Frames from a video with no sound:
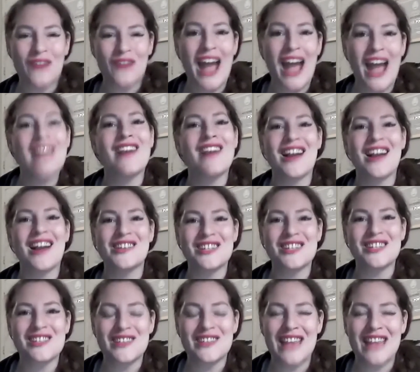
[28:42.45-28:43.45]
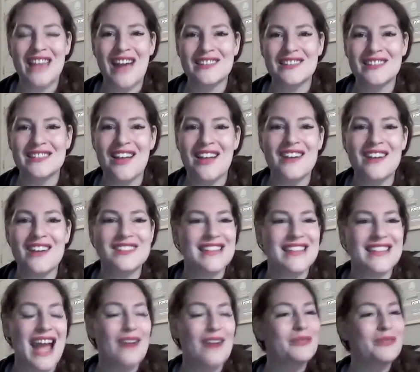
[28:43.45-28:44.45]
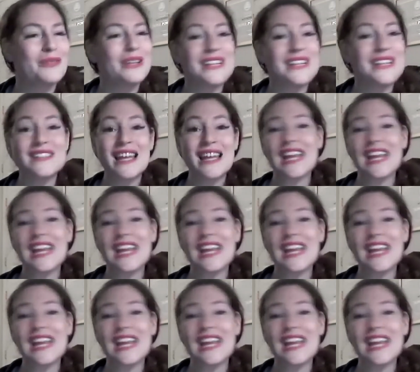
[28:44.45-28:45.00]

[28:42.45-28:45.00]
$500 to $1,000 an hour, because